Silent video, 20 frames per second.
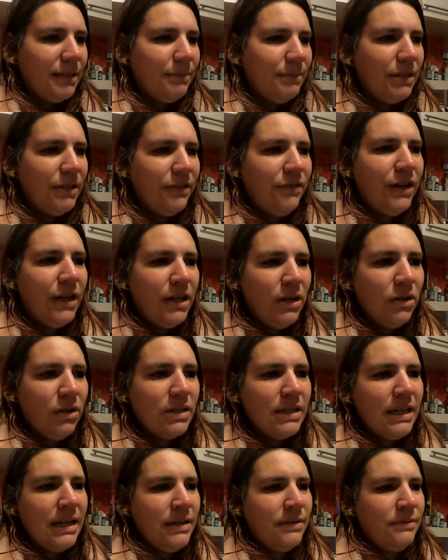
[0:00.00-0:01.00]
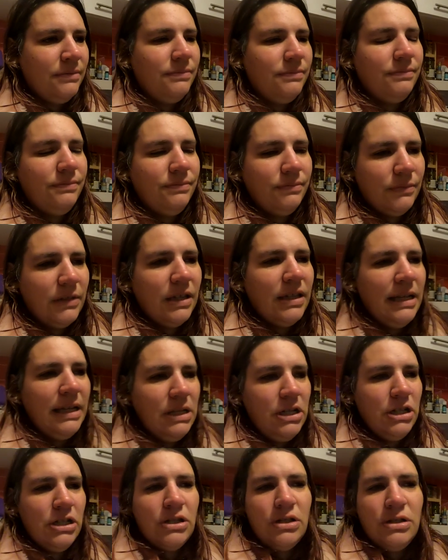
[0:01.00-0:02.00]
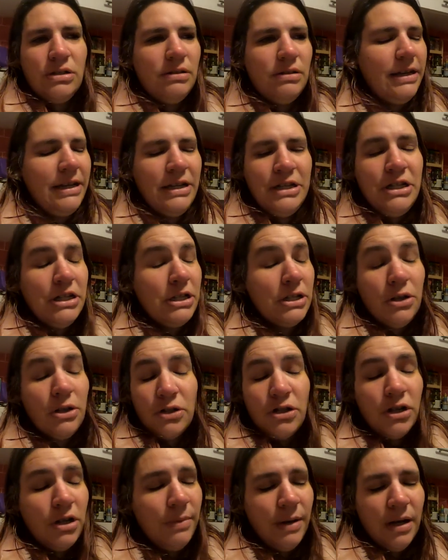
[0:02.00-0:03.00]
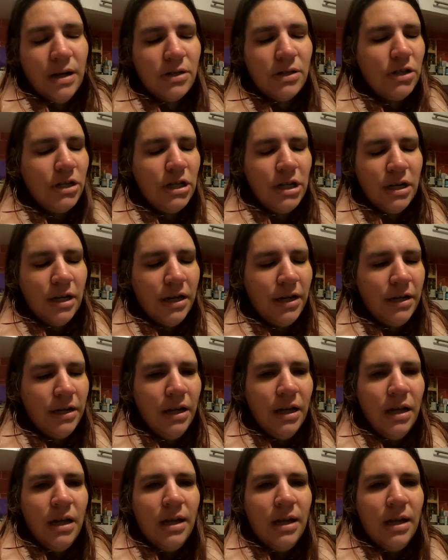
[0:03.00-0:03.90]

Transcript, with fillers: but the third lockdown I think just it's just got too much you know